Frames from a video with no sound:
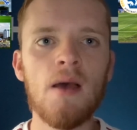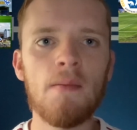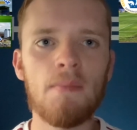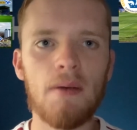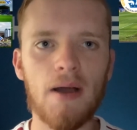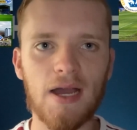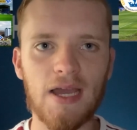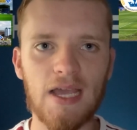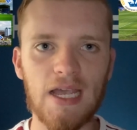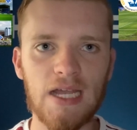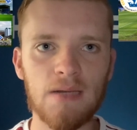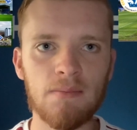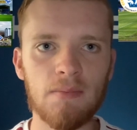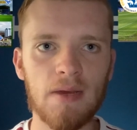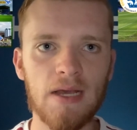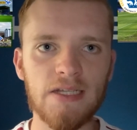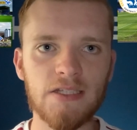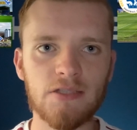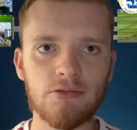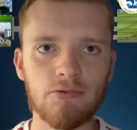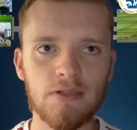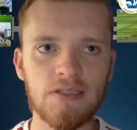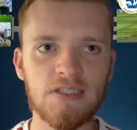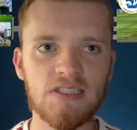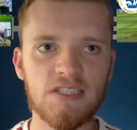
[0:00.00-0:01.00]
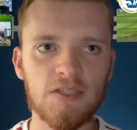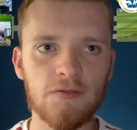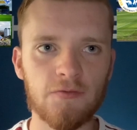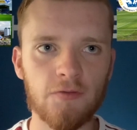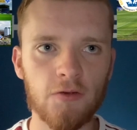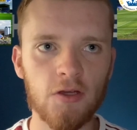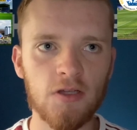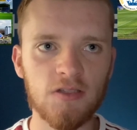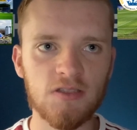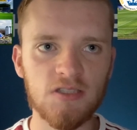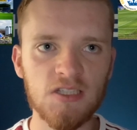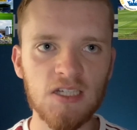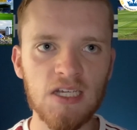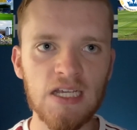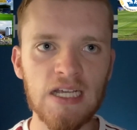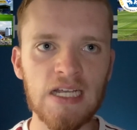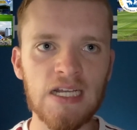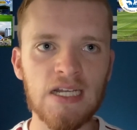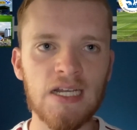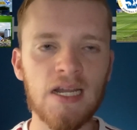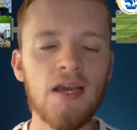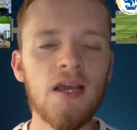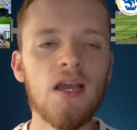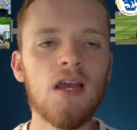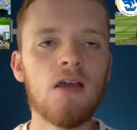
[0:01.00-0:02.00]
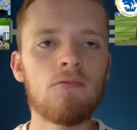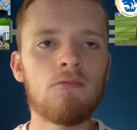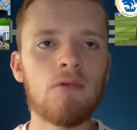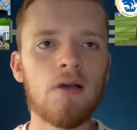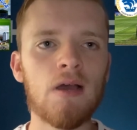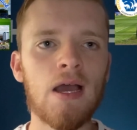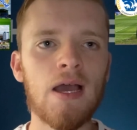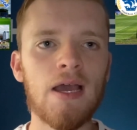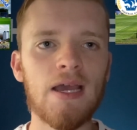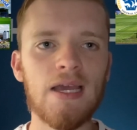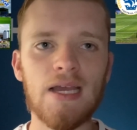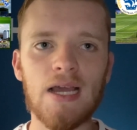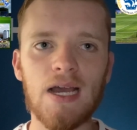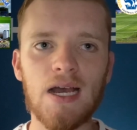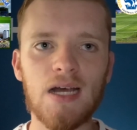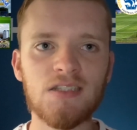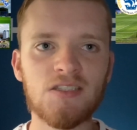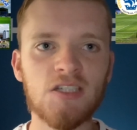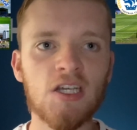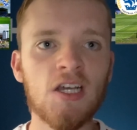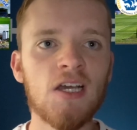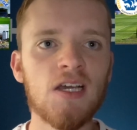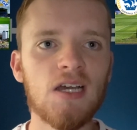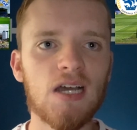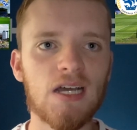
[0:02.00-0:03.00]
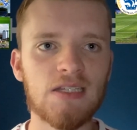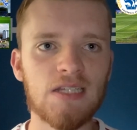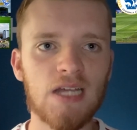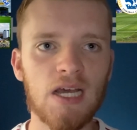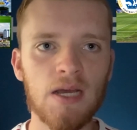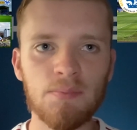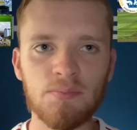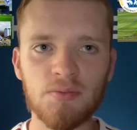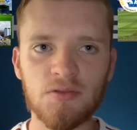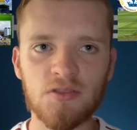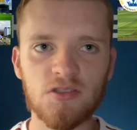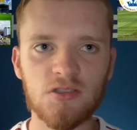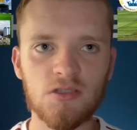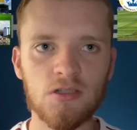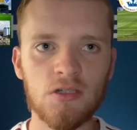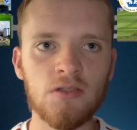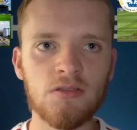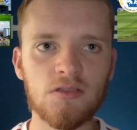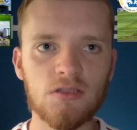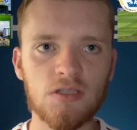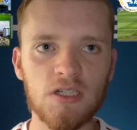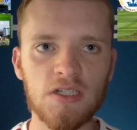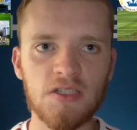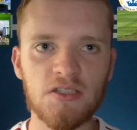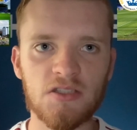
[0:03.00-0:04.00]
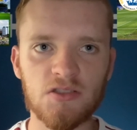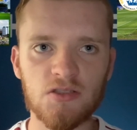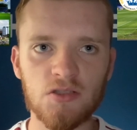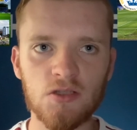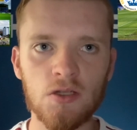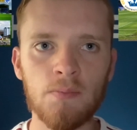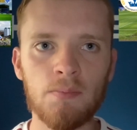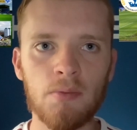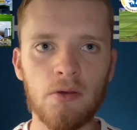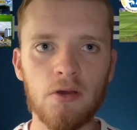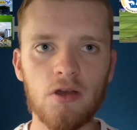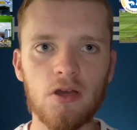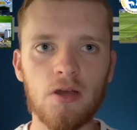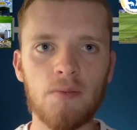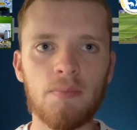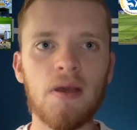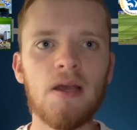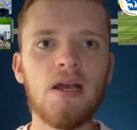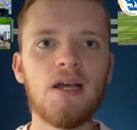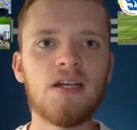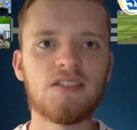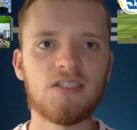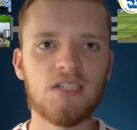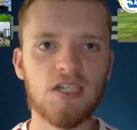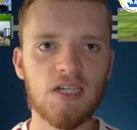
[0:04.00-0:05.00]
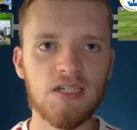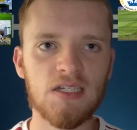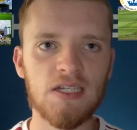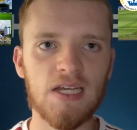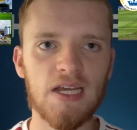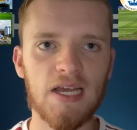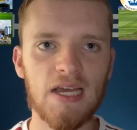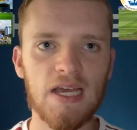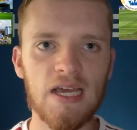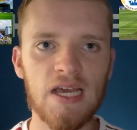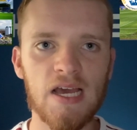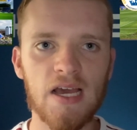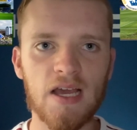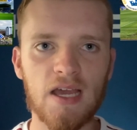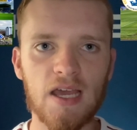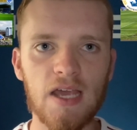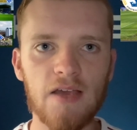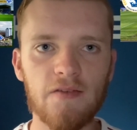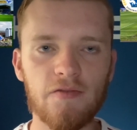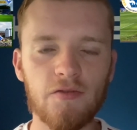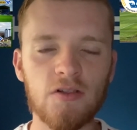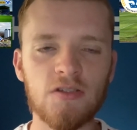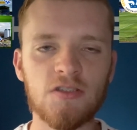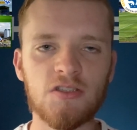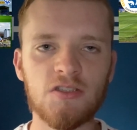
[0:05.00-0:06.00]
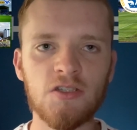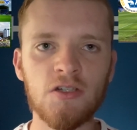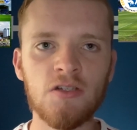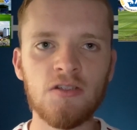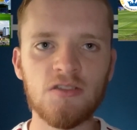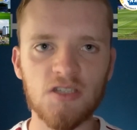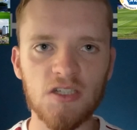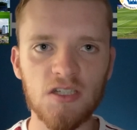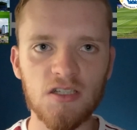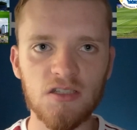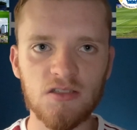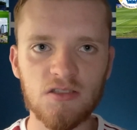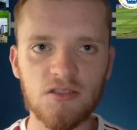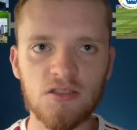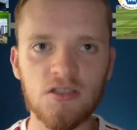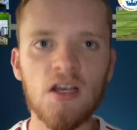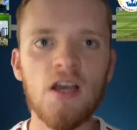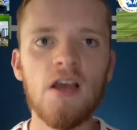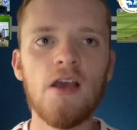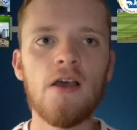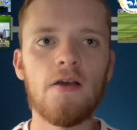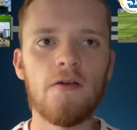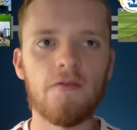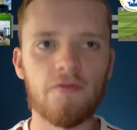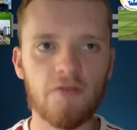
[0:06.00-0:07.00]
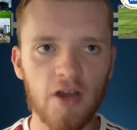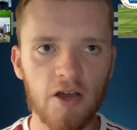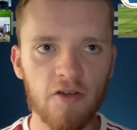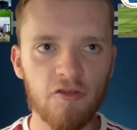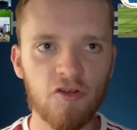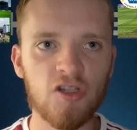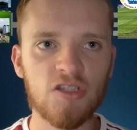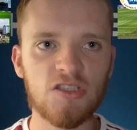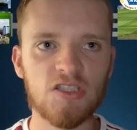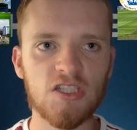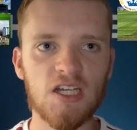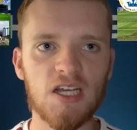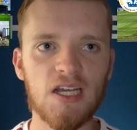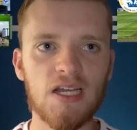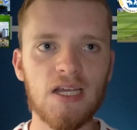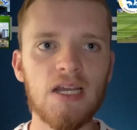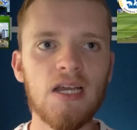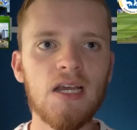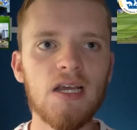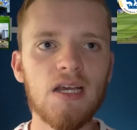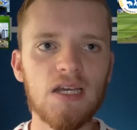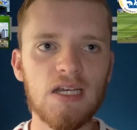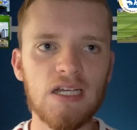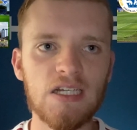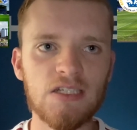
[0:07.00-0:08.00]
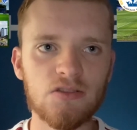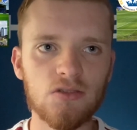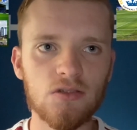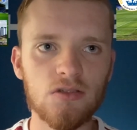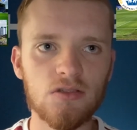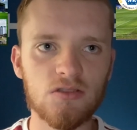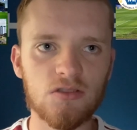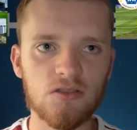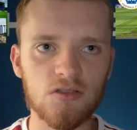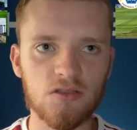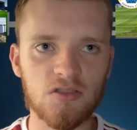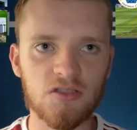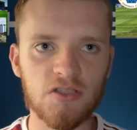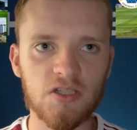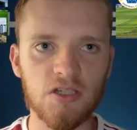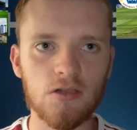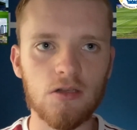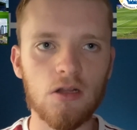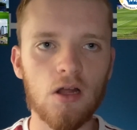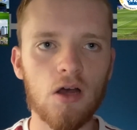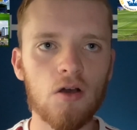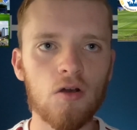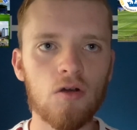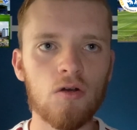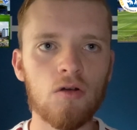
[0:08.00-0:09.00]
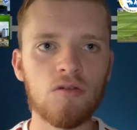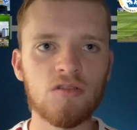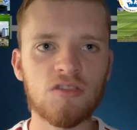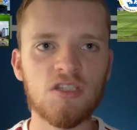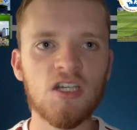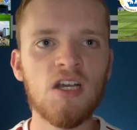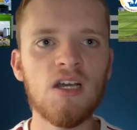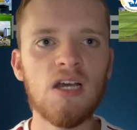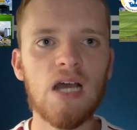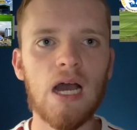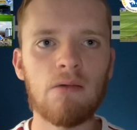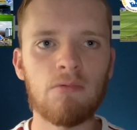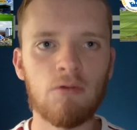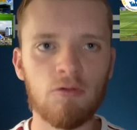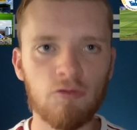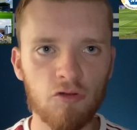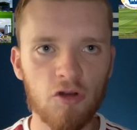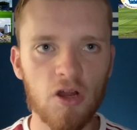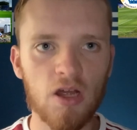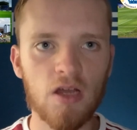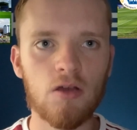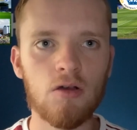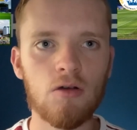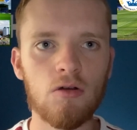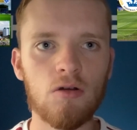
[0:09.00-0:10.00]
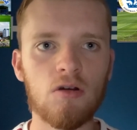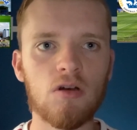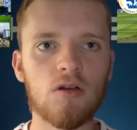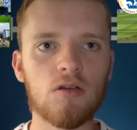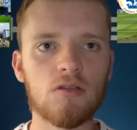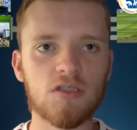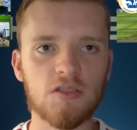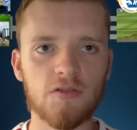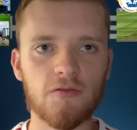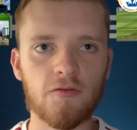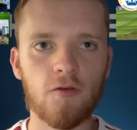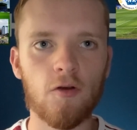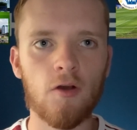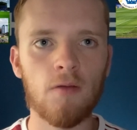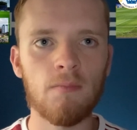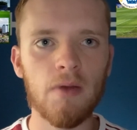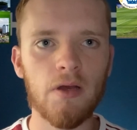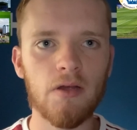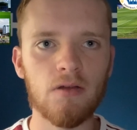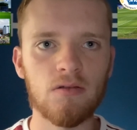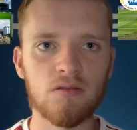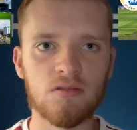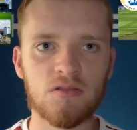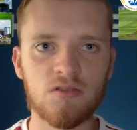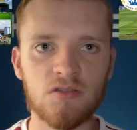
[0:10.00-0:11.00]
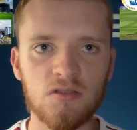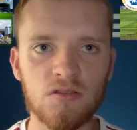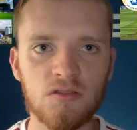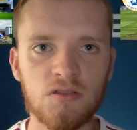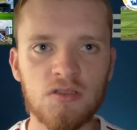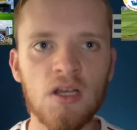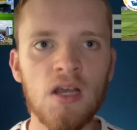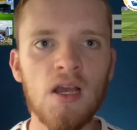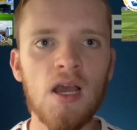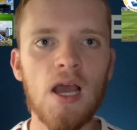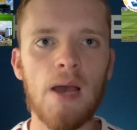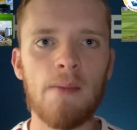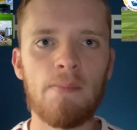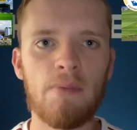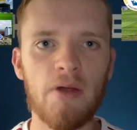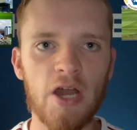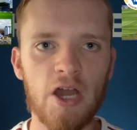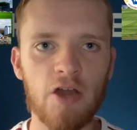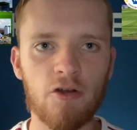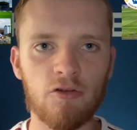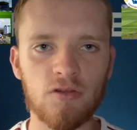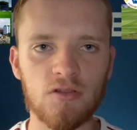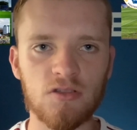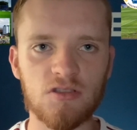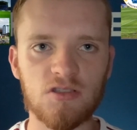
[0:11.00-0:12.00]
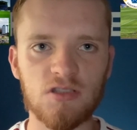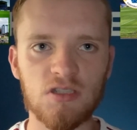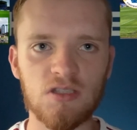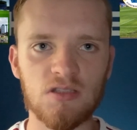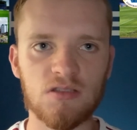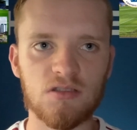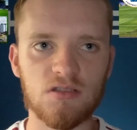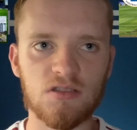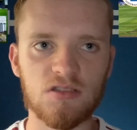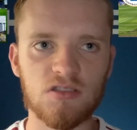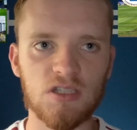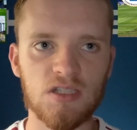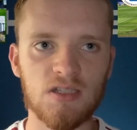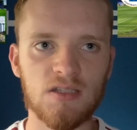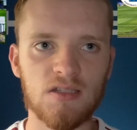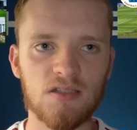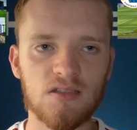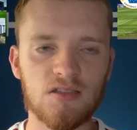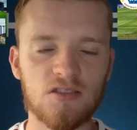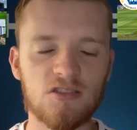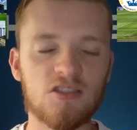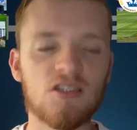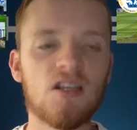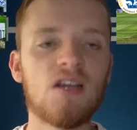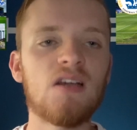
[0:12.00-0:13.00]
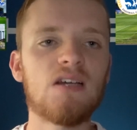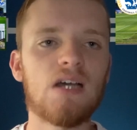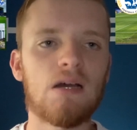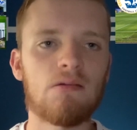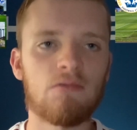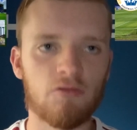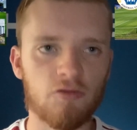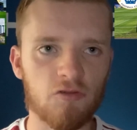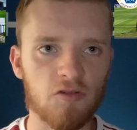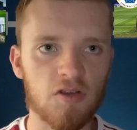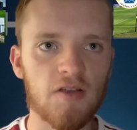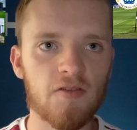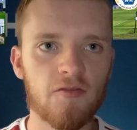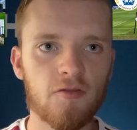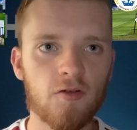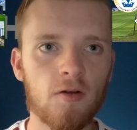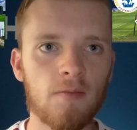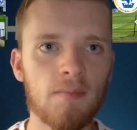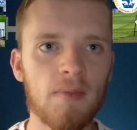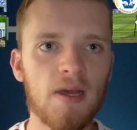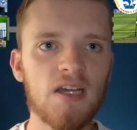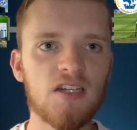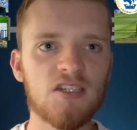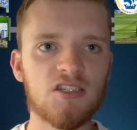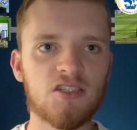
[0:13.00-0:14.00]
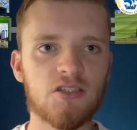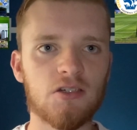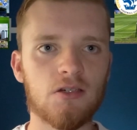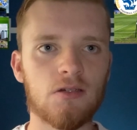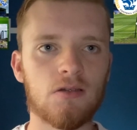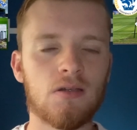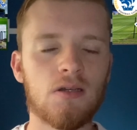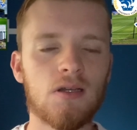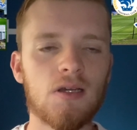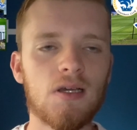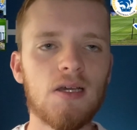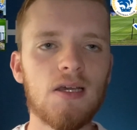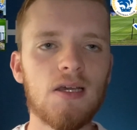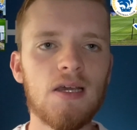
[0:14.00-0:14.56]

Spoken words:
back in May 2013, where he had an absolutely superb tenure here, given to this very day he does still hold our record for most appearances since our reformation.